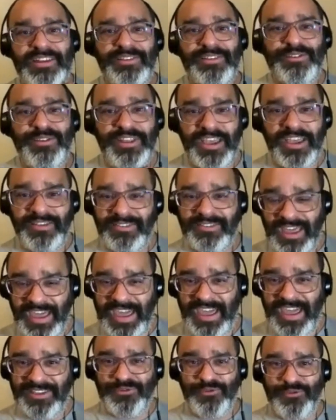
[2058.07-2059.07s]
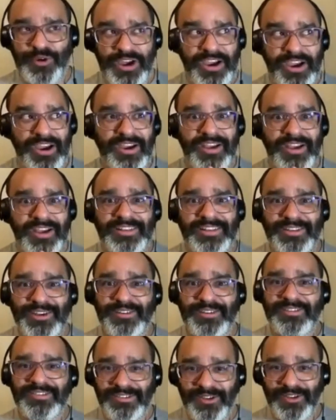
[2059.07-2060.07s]
today's age where there's
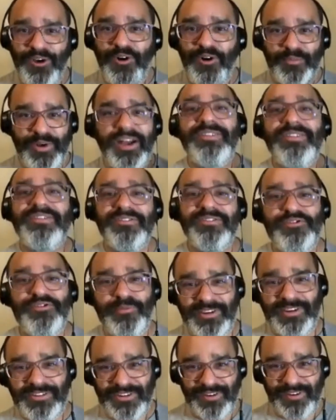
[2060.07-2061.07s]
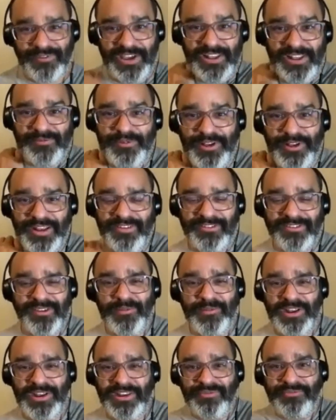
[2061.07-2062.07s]
so much information available and there's so
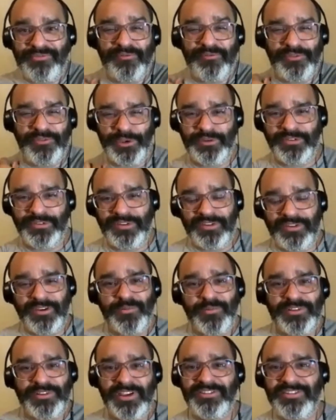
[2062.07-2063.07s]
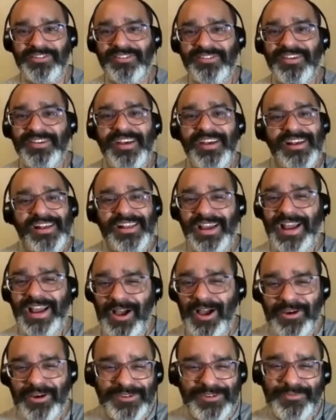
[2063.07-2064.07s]
many different views and interpretations. Like, how
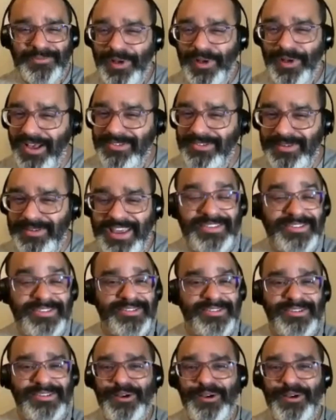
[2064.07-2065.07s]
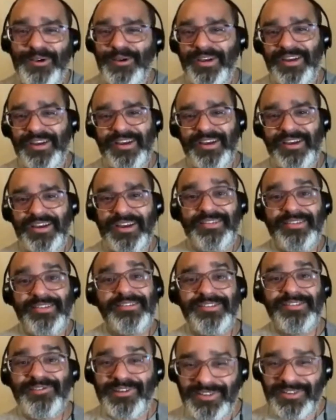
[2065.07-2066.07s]
could you possibly? It's such a
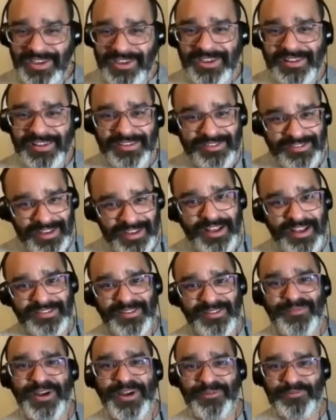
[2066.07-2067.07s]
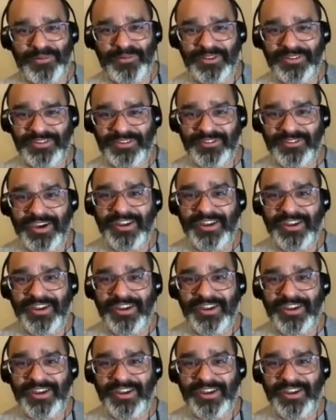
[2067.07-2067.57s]
ridiculous task, in my opinion, to try to